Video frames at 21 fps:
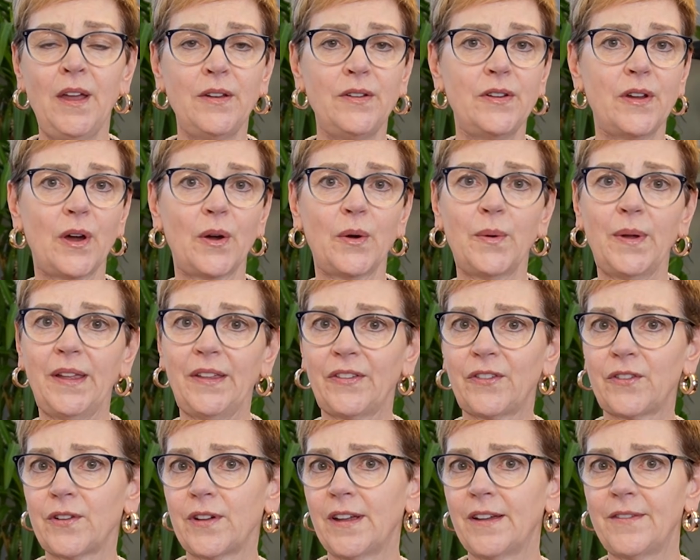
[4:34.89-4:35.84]
no
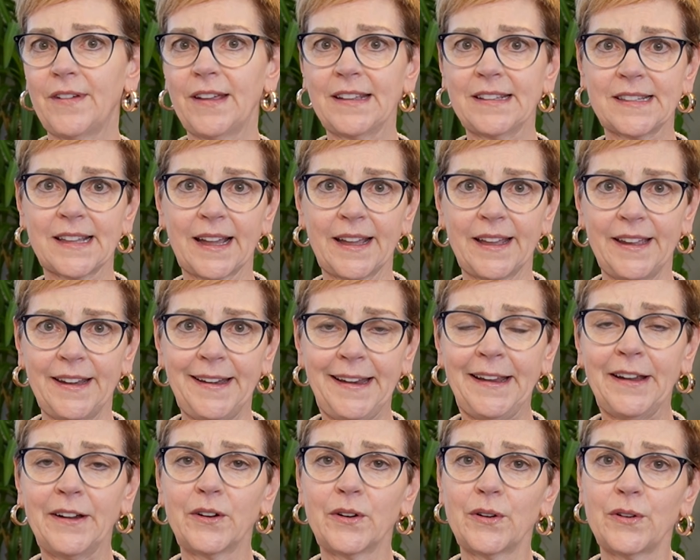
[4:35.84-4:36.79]
history of
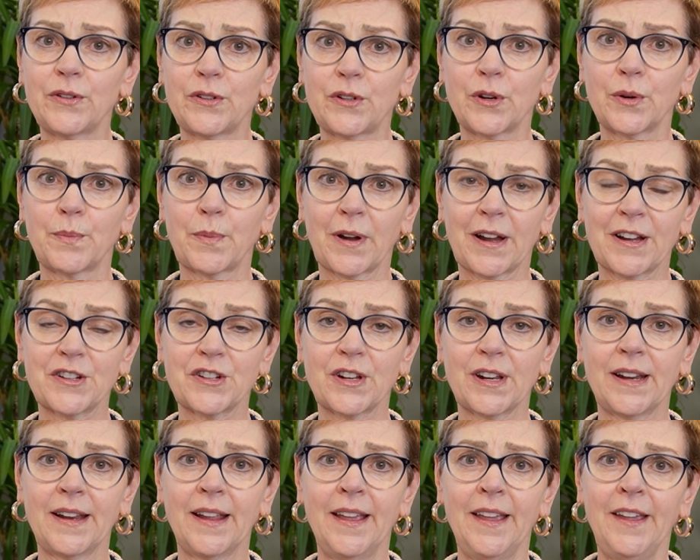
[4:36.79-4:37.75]
anxiety or
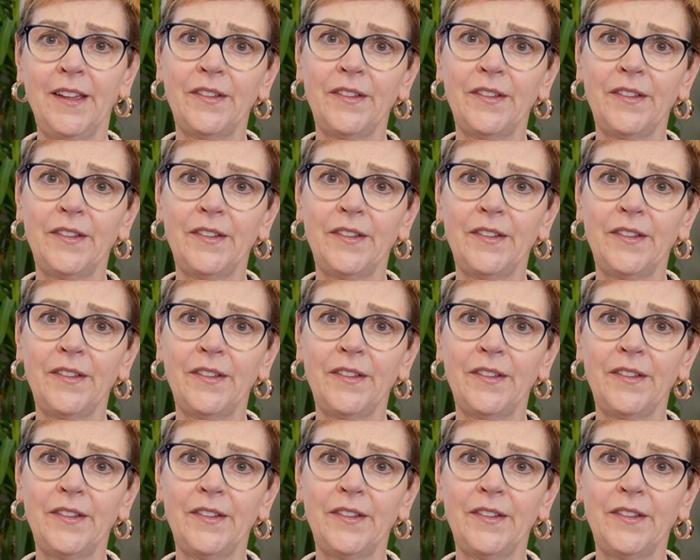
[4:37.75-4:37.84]
depression.